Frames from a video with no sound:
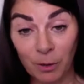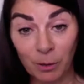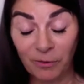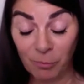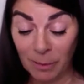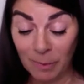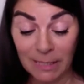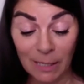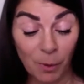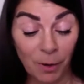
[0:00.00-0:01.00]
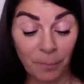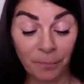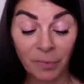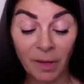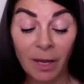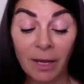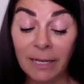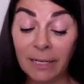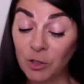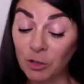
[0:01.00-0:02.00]
You for BBC One. He
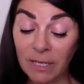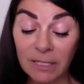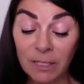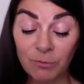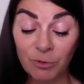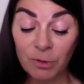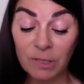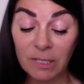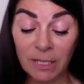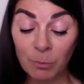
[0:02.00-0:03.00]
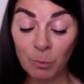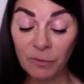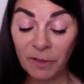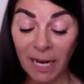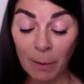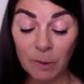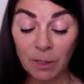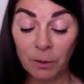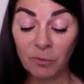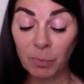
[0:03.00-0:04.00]
has traced his roots in a moving
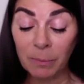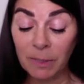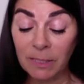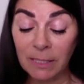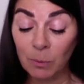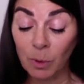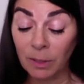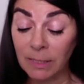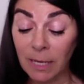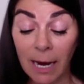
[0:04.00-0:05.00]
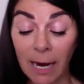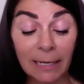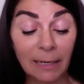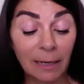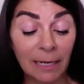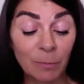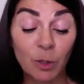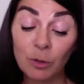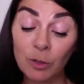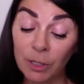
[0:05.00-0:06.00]
episode of BBC One's highly acclaimed
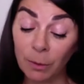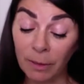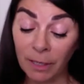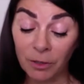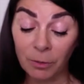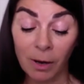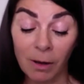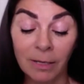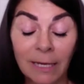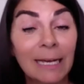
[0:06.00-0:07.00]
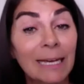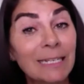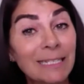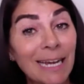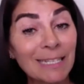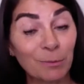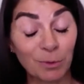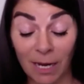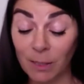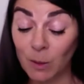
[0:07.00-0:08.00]
Who Do You Think You Are, and dazzled
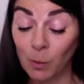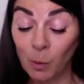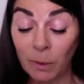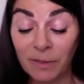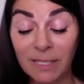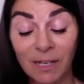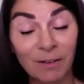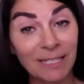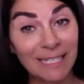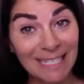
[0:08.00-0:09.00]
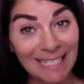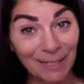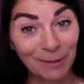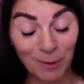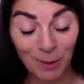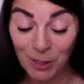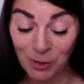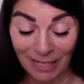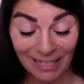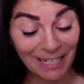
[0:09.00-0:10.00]
us all with his dancing skills on
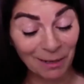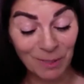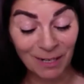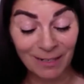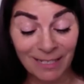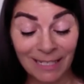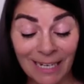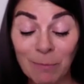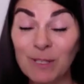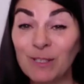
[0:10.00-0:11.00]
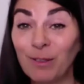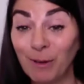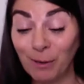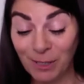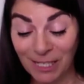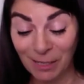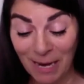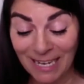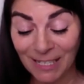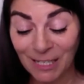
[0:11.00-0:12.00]
Strictly Come Dancing, and was thrilled to
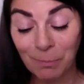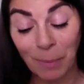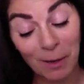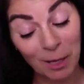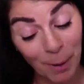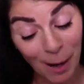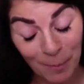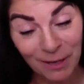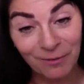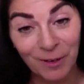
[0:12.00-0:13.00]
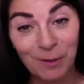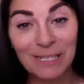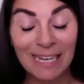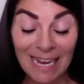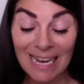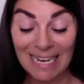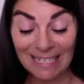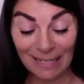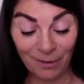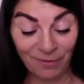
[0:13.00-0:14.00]
make it by the public vote into
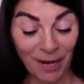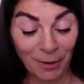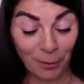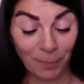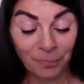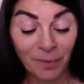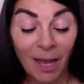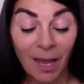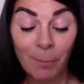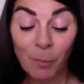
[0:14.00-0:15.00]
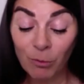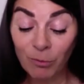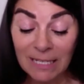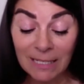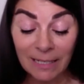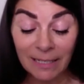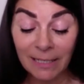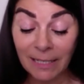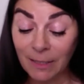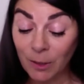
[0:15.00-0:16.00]
the final. More recently, he
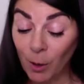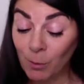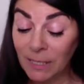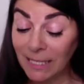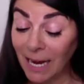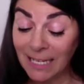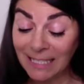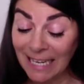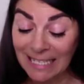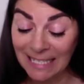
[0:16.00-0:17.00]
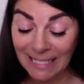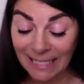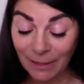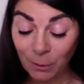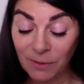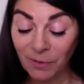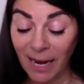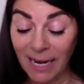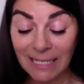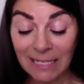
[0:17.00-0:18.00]
has honed his ice skating skills for
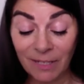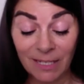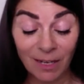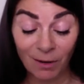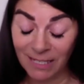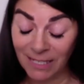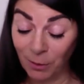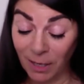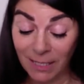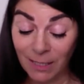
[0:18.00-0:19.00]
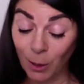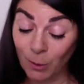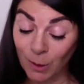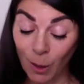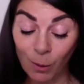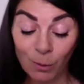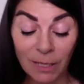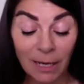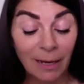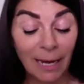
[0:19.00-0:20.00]
ITV's Dancing on Ice Goes Gold,
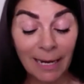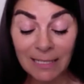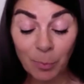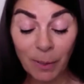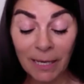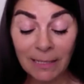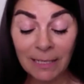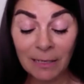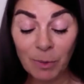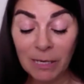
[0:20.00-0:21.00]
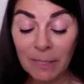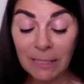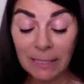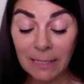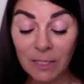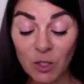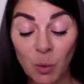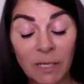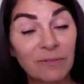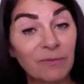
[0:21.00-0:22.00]
and has appeared in the BBC's
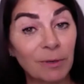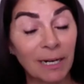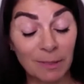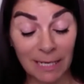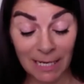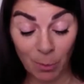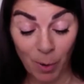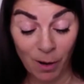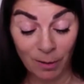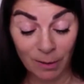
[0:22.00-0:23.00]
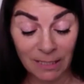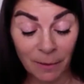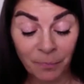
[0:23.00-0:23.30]
24 Hours in the Past.